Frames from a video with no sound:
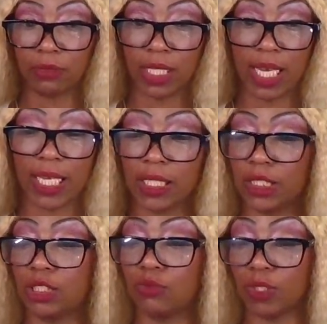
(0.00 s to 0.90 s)
Okay,
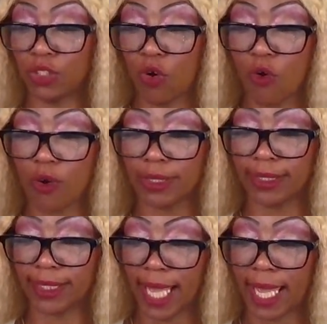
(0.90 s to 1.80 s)
is what the cards
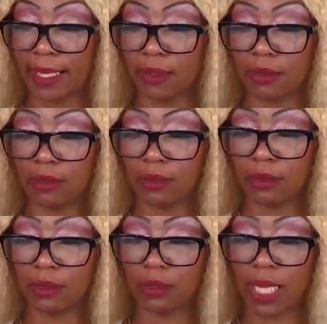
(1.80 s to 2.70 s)
say.
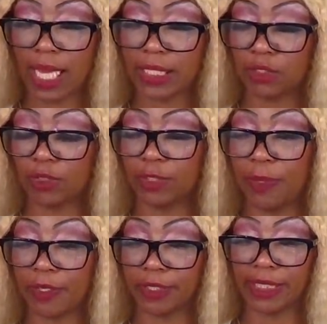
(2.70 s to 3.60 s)
Okay, it's what
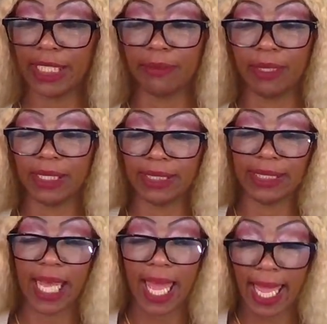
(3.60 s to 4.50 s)
spirit is telling me to
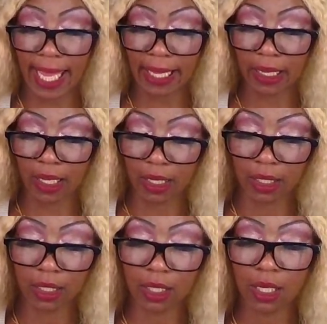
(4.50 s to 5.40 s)
say. Uh,
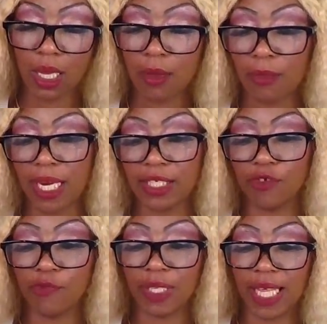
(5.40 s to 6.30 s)
but I
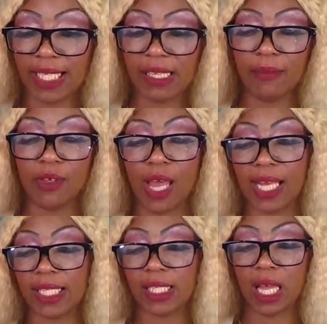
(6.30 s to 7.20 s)
do feel like some of you
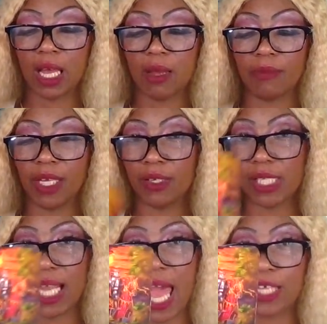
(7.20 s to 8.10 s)
guys, um, there's
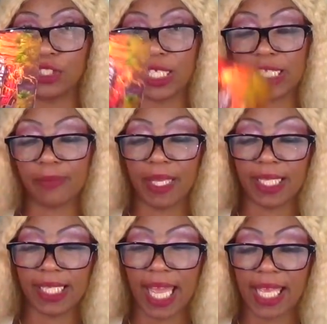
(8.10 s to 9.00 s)
an action that's
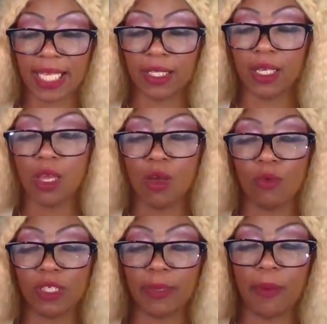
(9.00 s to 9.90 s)
being taken
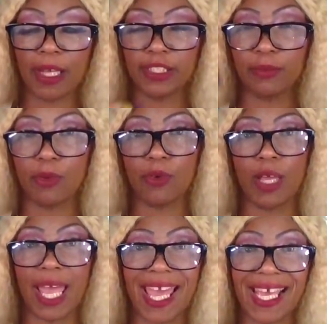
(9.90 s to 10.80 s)
with a possible
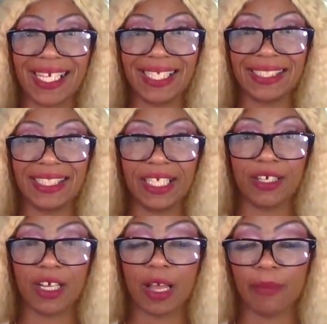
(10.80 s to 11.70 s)
Aries
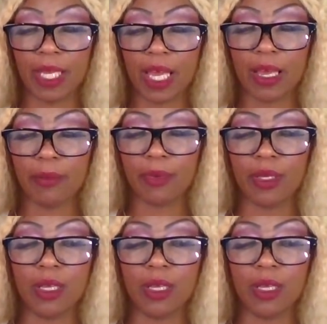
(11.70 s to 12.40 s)
here coming up.